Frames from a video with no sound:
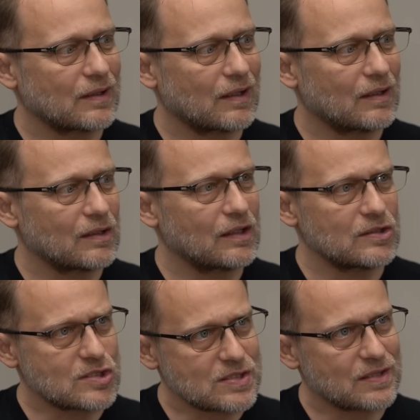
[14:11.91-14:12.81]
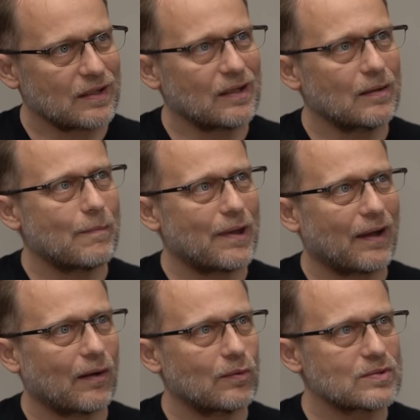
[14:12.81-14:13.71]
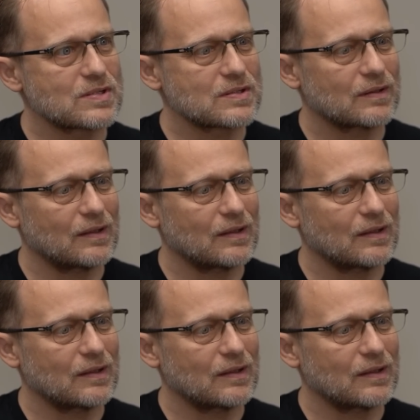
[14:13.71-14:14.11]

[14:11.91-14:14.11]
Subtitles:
and just thinking about,